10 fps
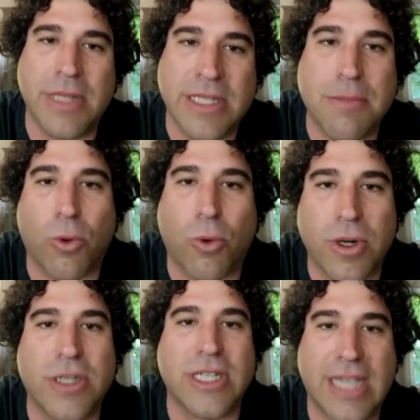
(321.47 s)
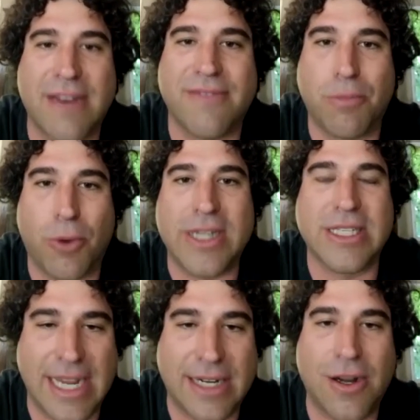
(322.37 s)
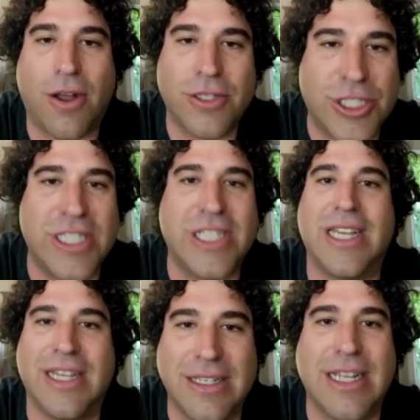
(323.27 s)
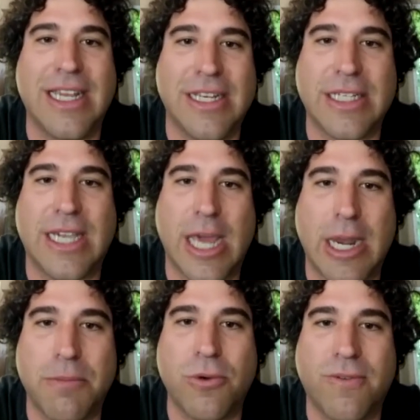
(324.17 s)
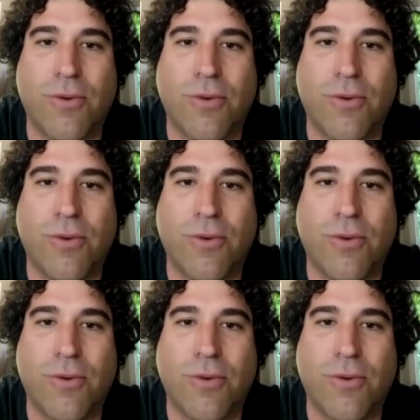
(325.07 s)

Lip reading: it's important to kind of embrace the technology and to kind of move